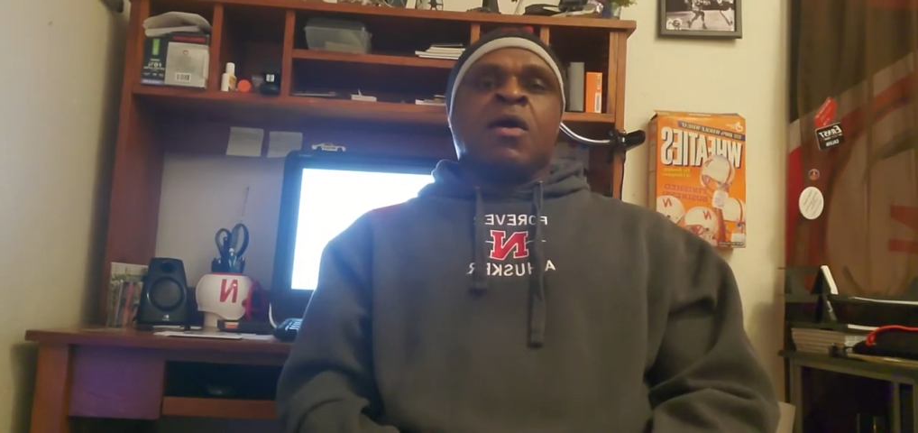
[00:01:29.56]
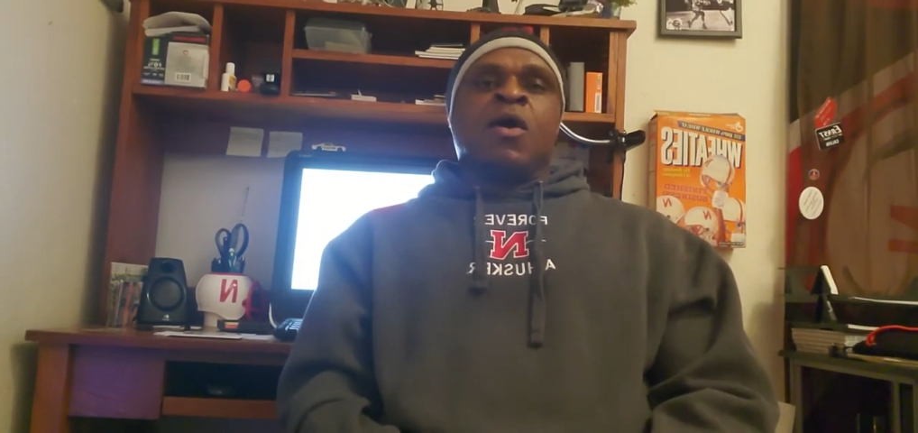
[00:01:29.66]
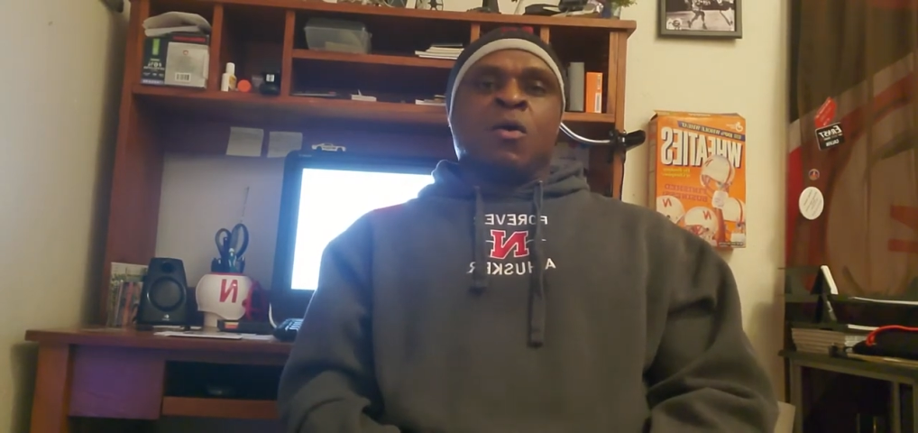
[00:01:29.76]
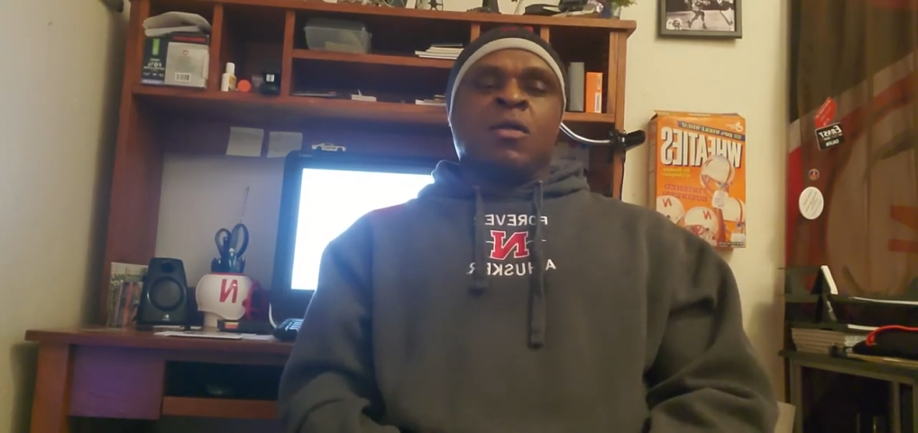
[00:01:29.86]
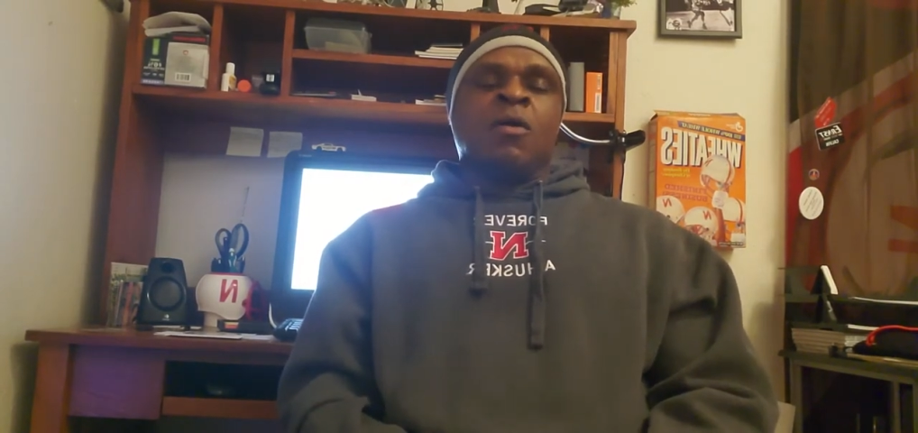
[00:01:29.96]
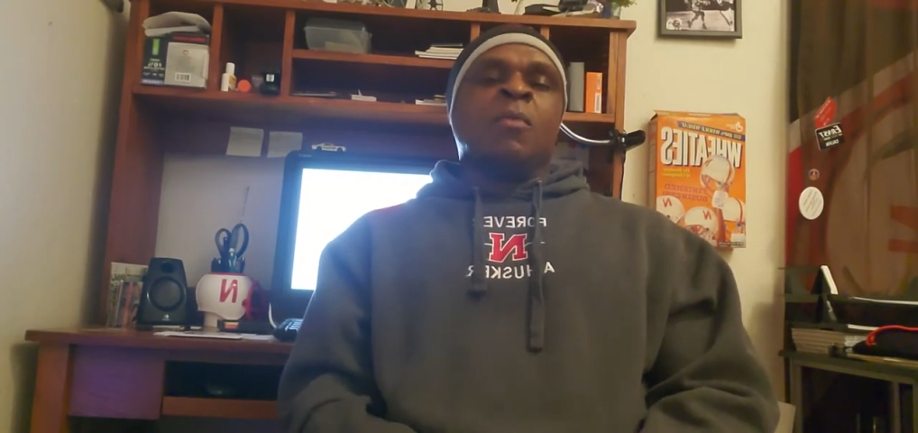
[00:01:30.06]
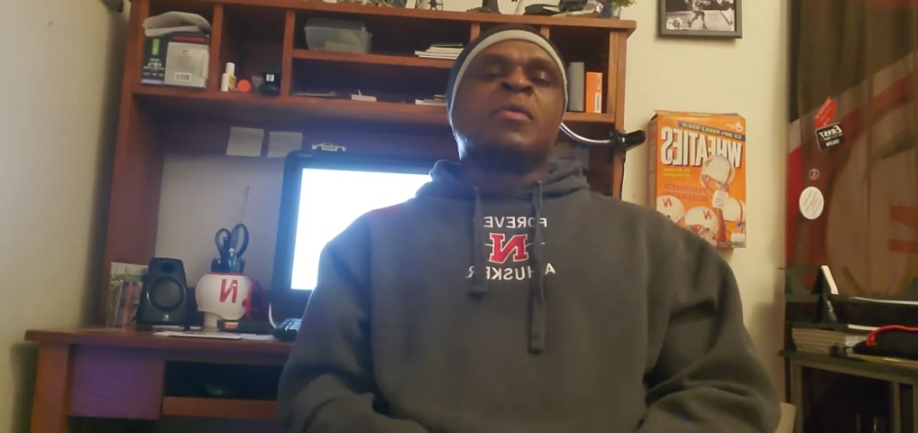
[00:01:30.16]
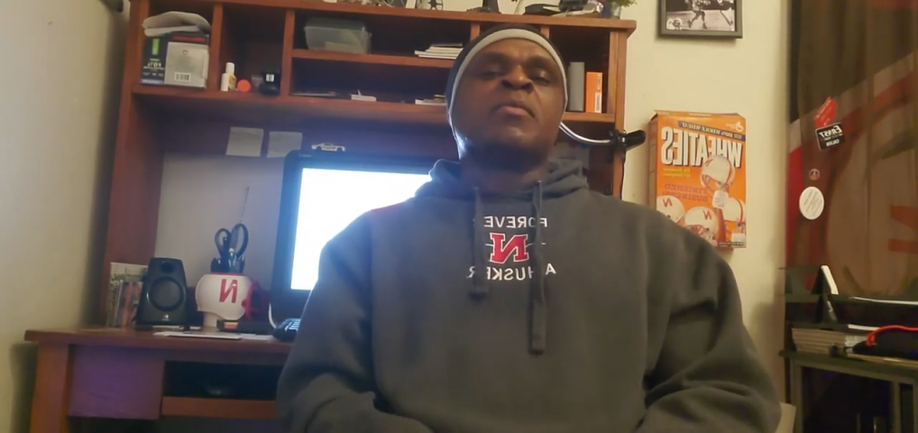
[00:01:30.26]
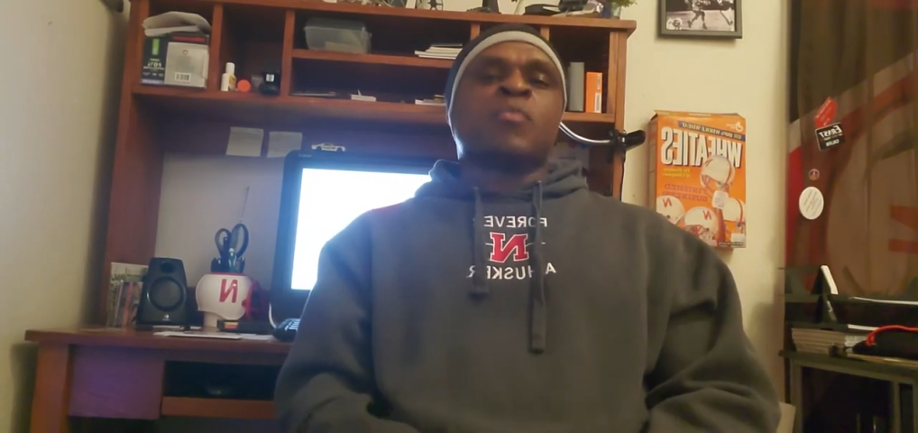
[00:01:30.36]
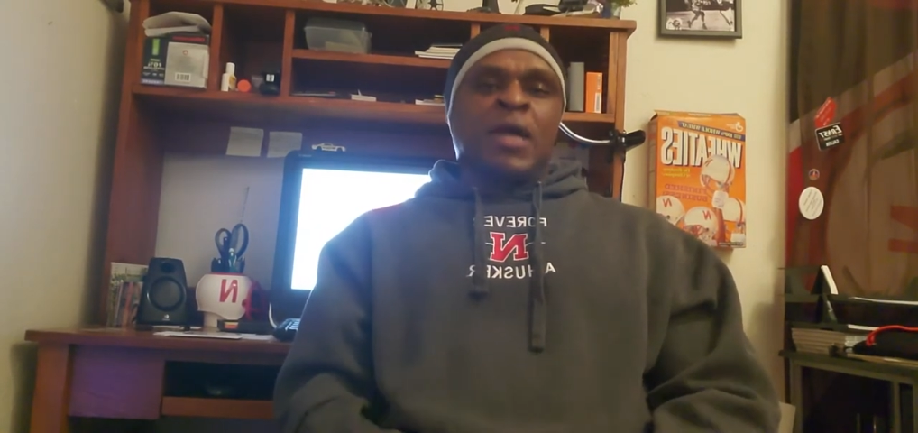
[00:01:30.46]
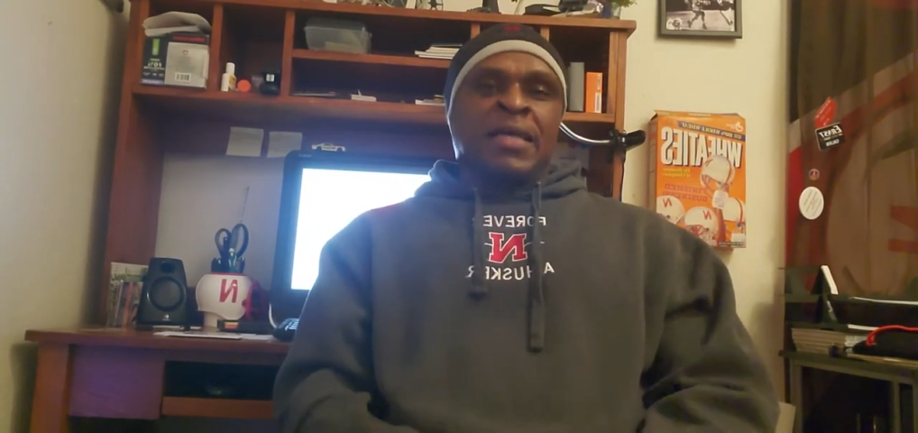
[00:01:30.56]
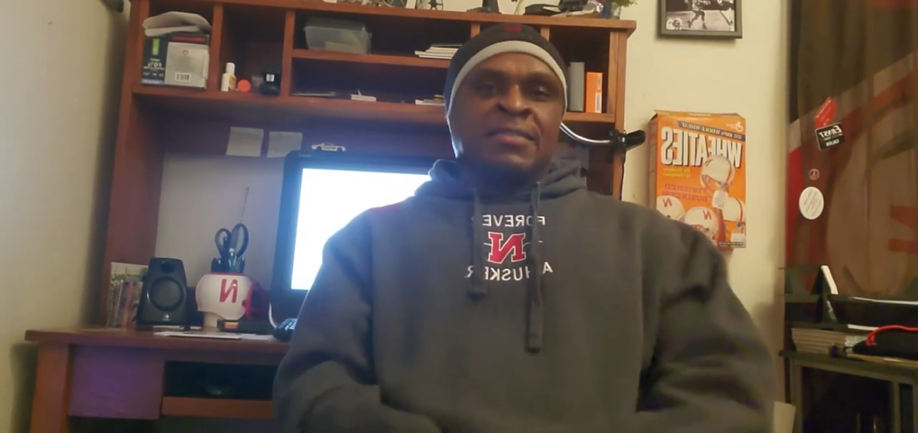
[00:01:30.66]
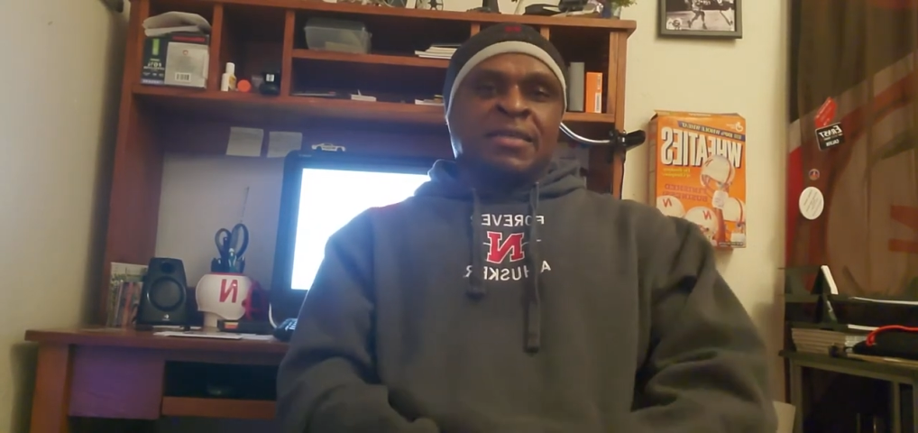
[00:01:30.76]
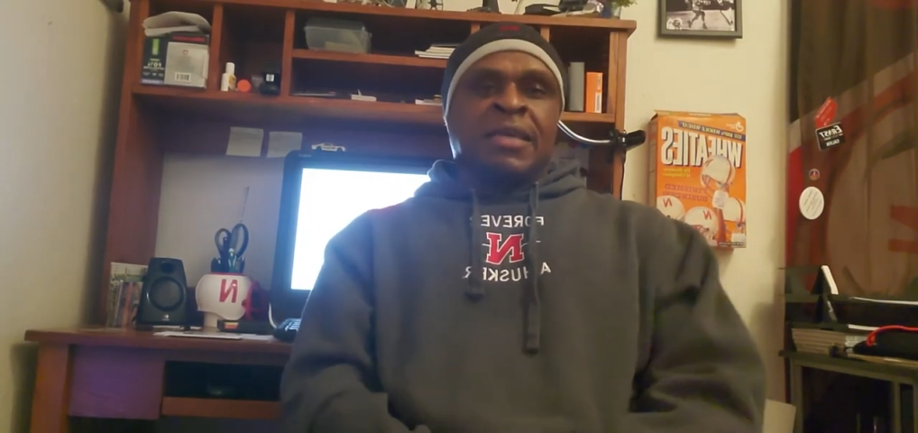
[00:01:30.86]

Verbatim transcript: Oklahoma Nebraska